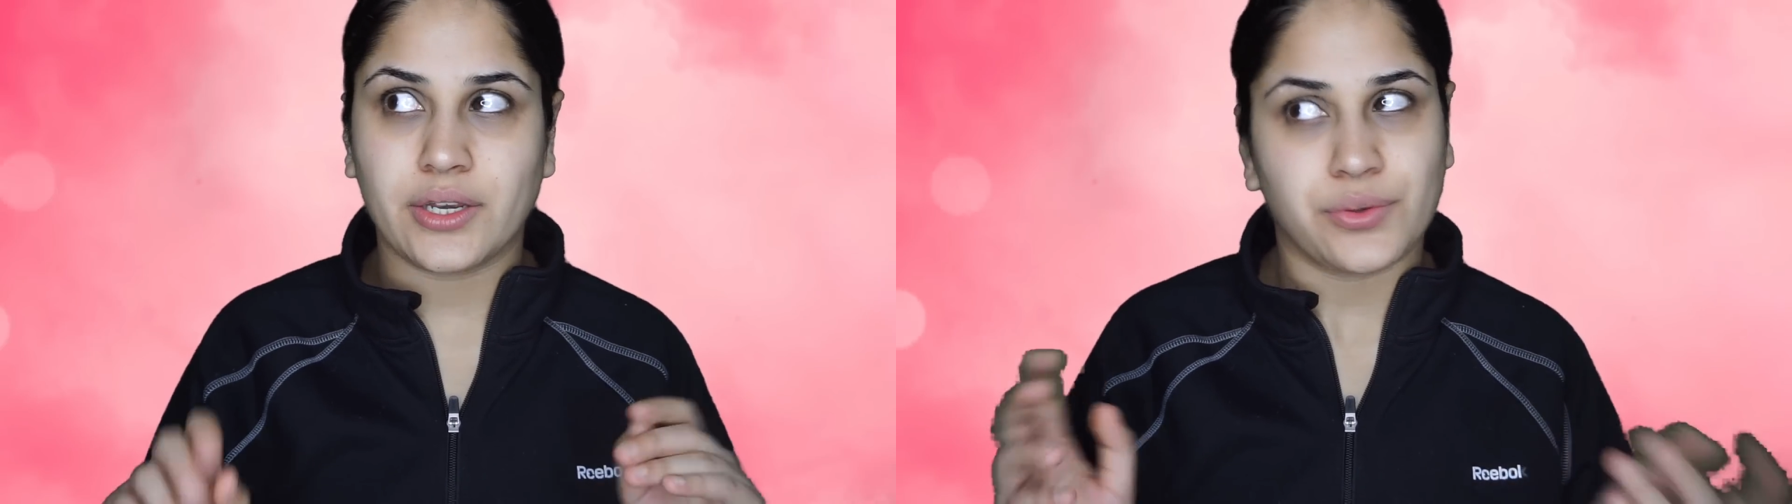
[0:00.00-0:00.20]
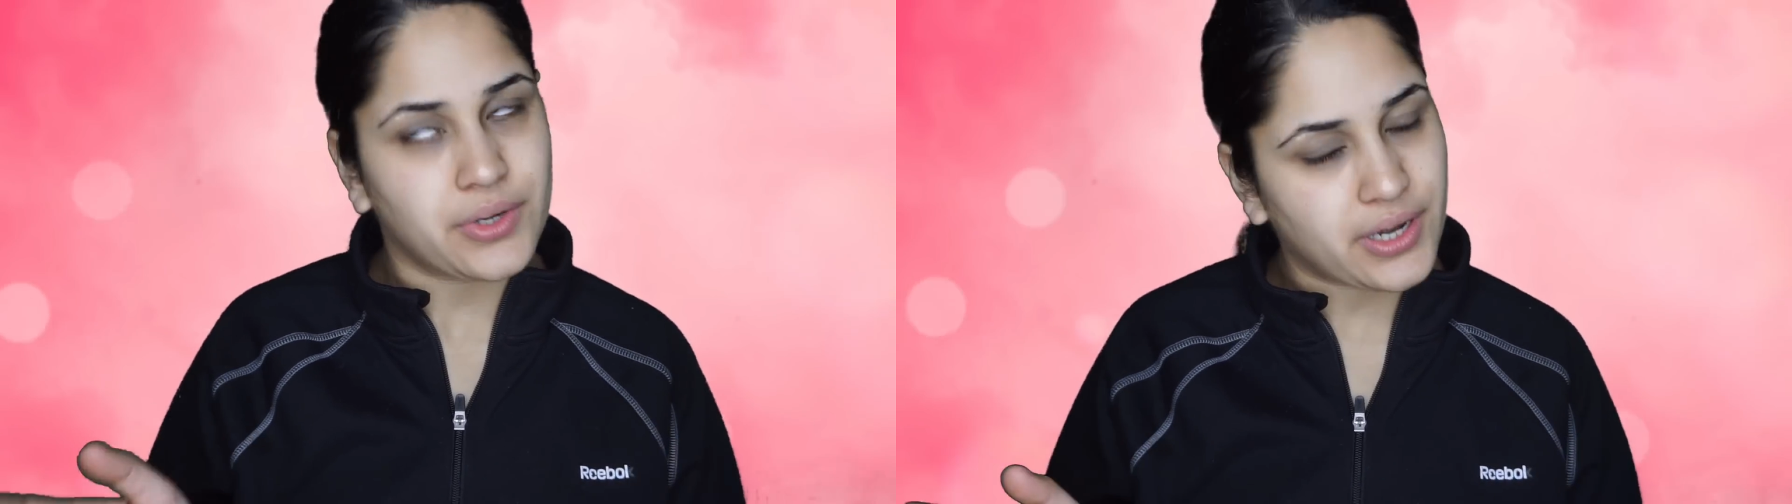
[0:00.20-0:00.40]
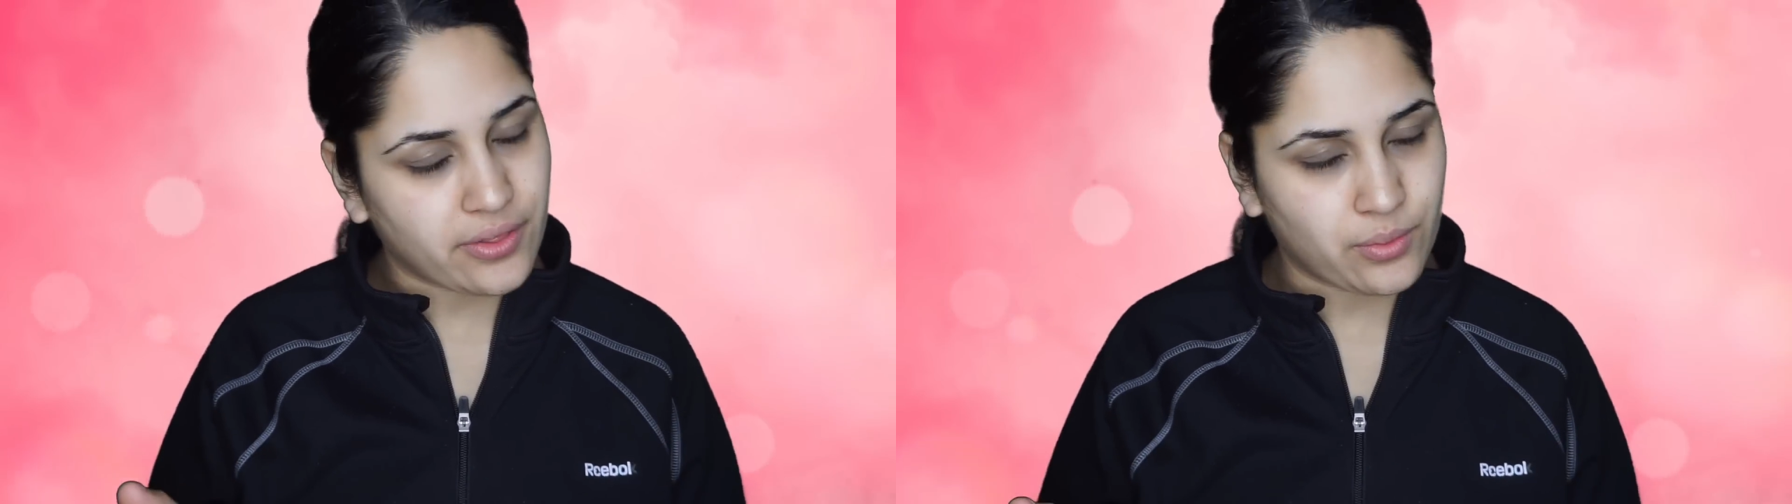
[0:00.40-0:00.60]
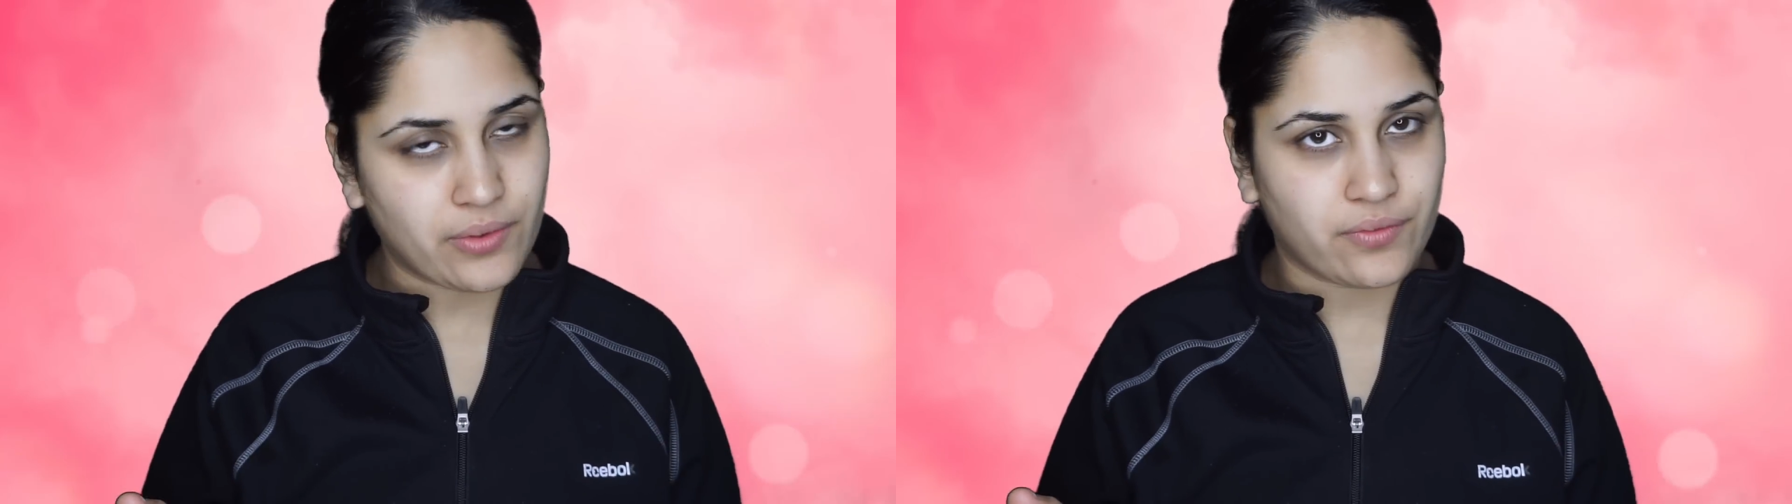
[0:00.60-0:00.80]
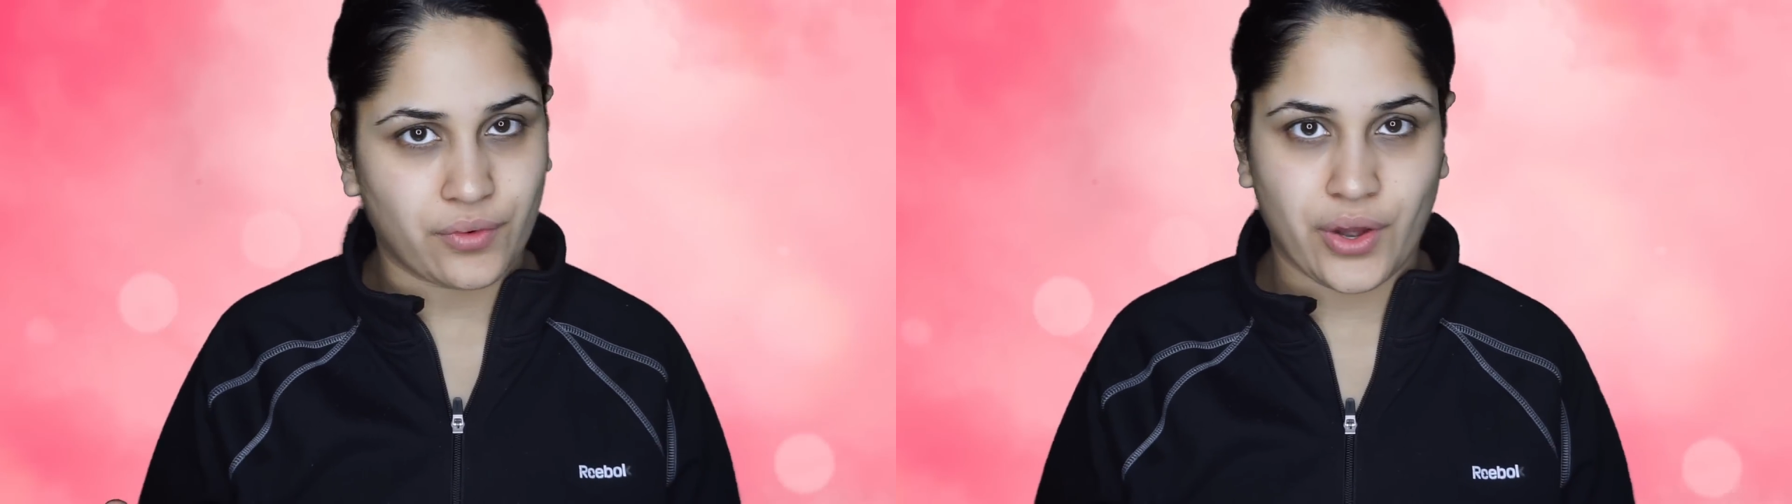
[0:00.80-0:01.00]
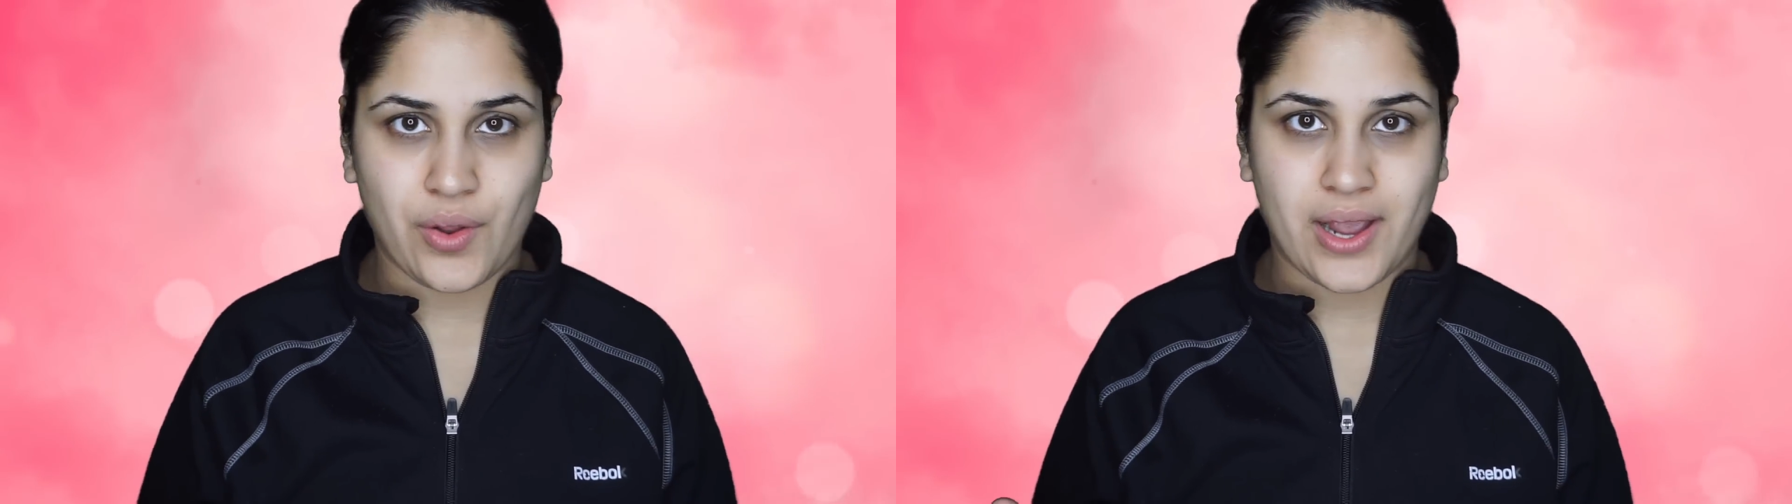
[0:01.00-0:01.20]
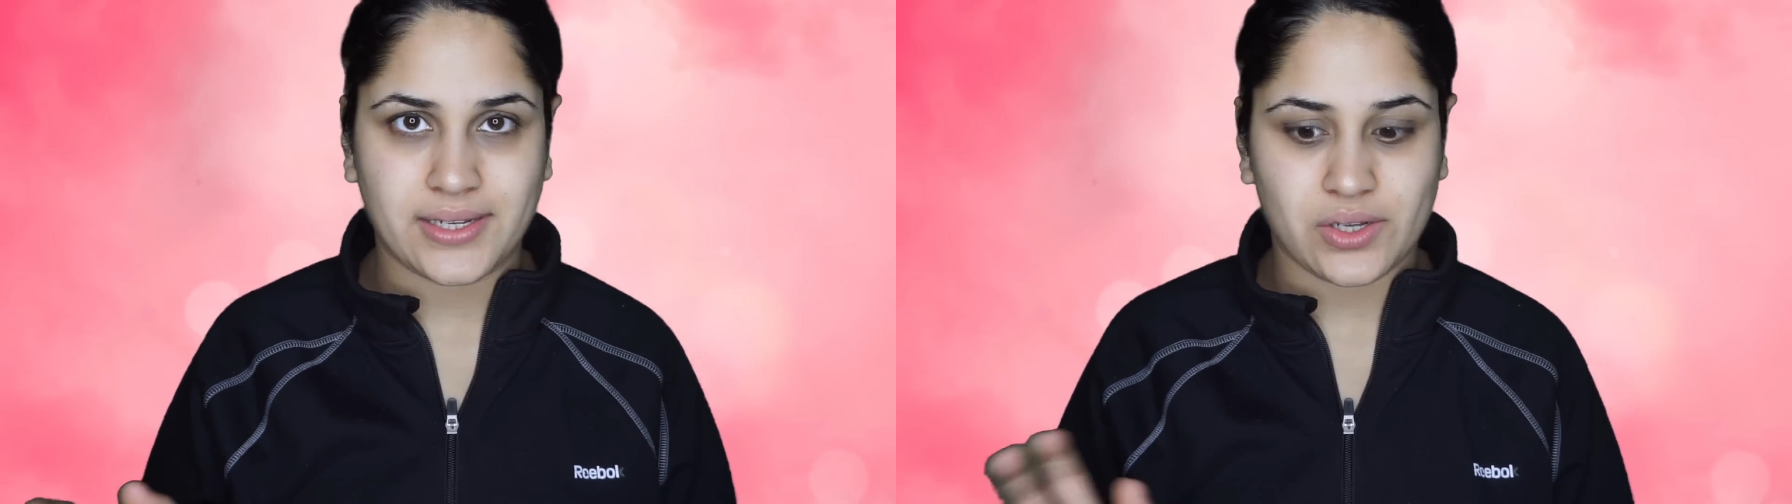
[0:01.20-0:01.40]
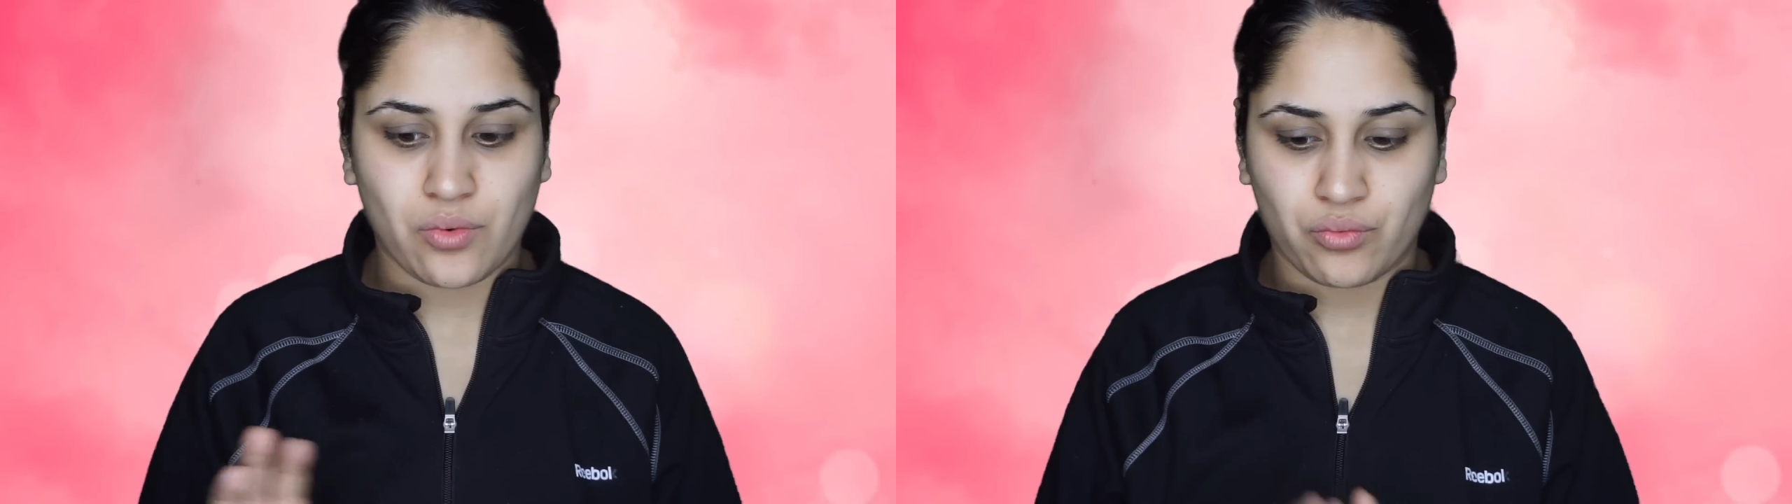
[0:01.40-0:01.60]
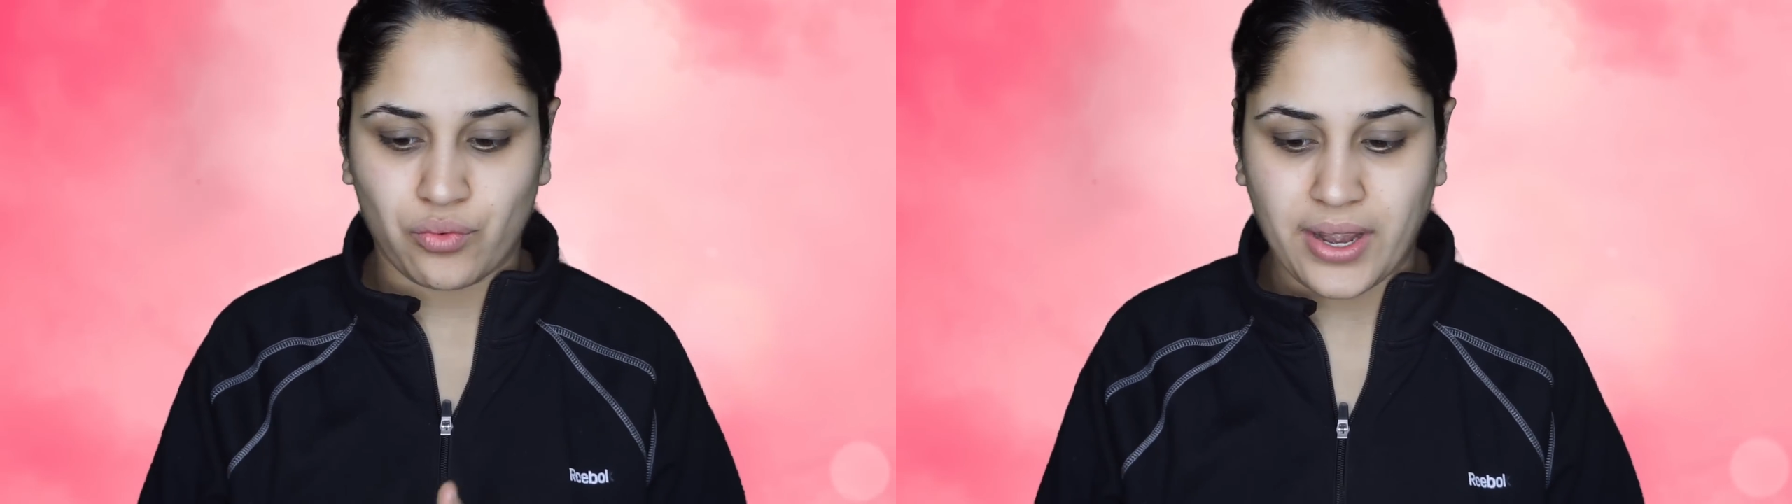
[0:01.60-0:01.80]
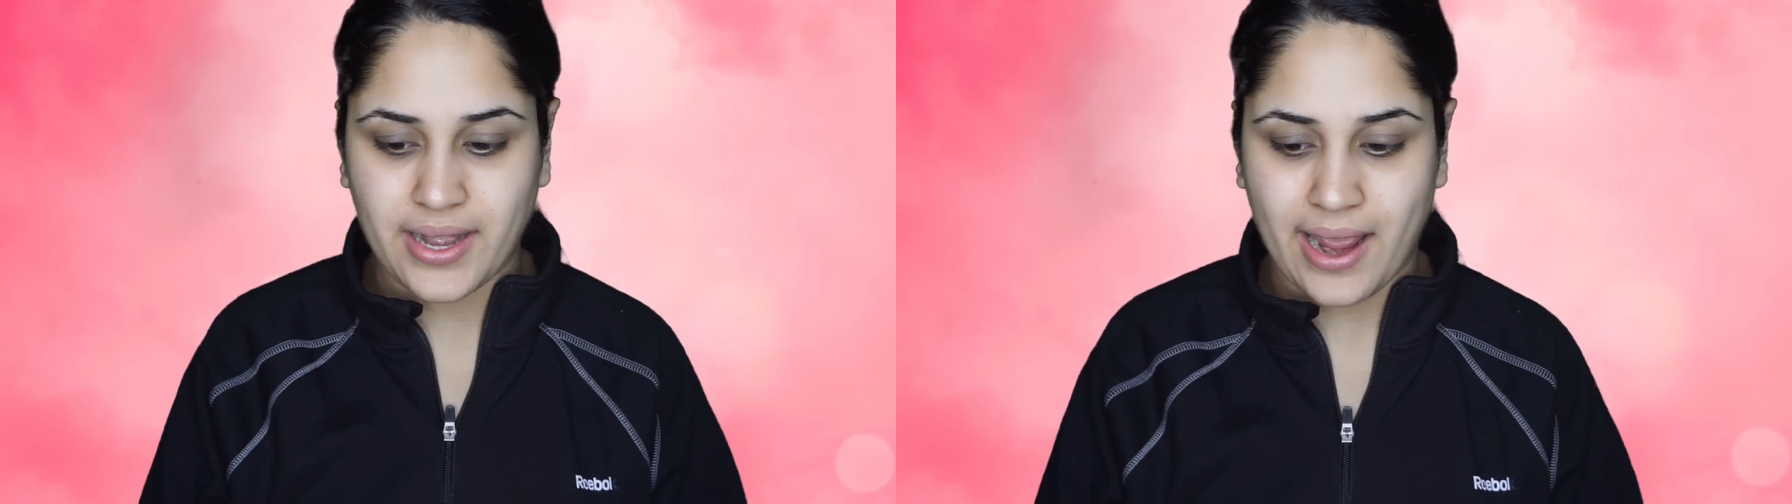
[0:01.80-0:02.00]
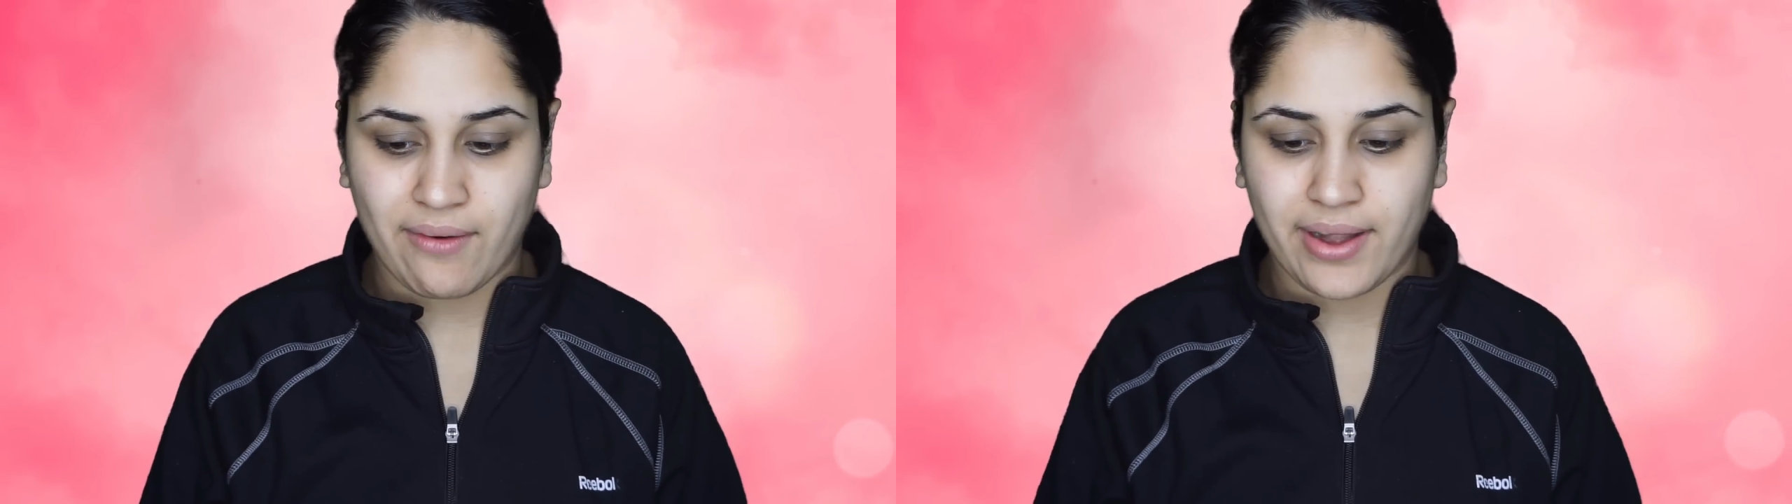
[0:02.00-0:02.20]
doing another one for you guys right now.